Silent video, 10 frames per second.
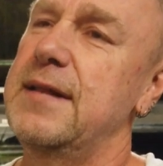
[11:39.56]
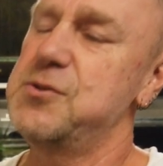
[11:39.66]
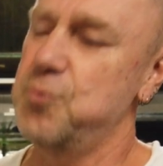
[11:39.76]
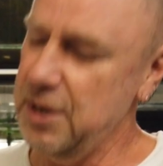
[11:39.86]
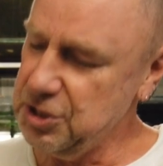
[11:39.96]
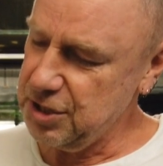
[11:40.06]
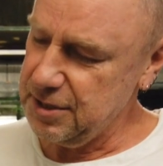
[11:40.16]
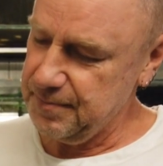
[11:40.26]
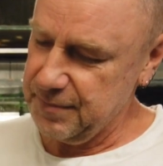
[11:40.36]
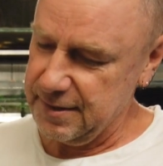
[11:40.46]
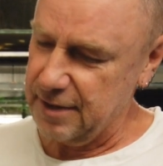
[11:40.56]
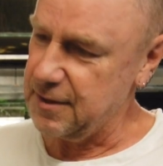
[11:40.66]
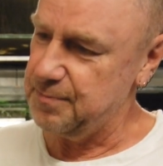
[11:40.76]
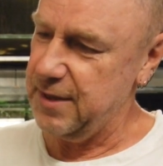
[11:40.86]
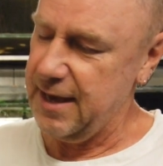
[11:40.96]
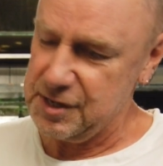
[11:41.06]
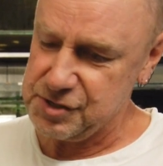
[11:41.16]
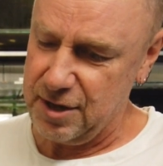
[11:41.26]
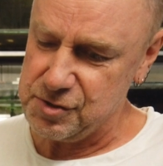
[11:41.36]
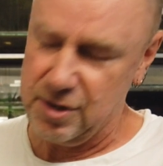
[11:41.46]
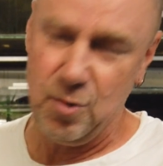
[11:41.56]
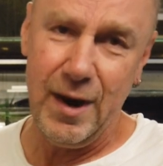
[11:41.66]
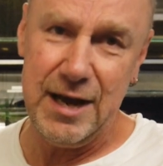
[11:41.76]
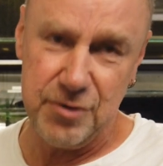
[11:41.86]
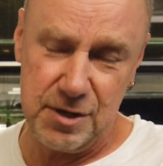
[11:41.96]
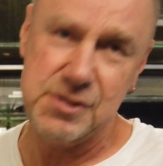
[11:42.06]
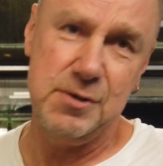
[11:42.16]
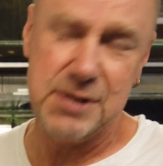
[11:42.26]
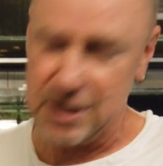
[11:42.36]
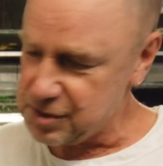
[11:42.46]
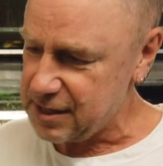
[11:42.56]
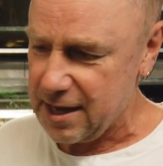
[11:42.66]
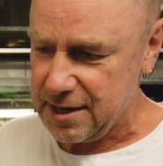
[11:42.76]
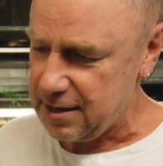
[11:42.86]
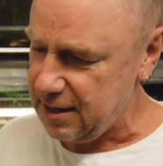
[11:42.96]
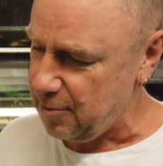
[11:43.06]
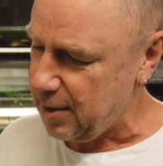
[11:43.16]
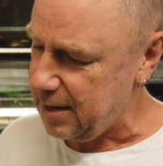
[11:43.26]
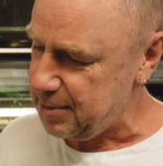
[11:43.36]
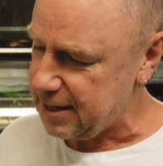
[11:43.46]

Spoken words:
that's rigid, like the airstone's got a weight on it, so it's going to stay down anyway.